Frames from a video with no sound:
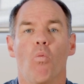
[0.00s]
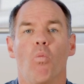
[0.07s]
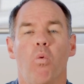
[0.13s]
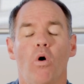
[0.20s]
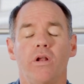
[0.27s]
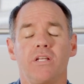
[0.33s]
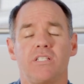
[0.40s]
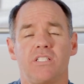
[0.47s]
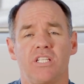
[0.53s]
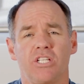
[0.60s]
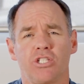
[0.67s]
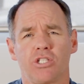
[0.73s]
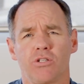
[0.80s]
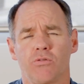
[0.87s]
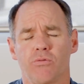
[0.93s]
what
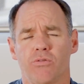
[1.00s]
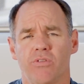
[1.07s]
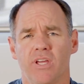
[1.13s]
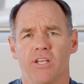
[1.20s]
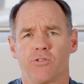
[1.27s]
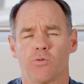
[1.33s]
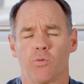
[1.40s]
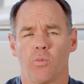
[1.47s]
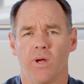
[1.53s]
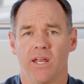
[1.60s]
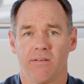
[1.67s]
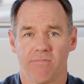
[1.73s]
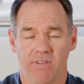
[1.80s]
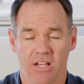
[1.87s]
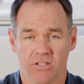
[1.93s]
additional things would we
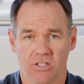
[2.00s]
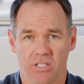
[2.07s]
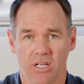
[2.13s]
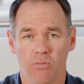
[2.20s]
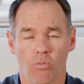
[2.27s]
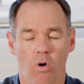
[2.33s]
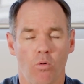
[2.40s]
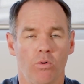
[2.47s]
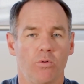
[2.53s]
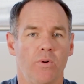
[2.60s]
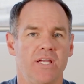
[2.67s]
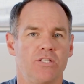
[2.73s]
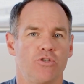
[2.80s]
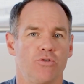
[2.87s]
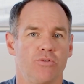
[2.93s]
invest in? What would
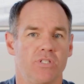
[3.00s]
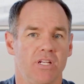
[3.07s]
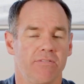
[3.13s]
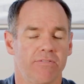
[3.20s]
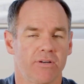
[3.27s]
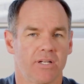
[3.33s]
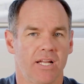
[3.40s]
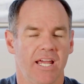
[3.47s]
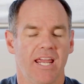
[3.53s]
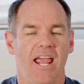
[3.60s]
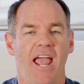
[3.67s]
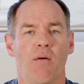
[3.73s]
we do differently?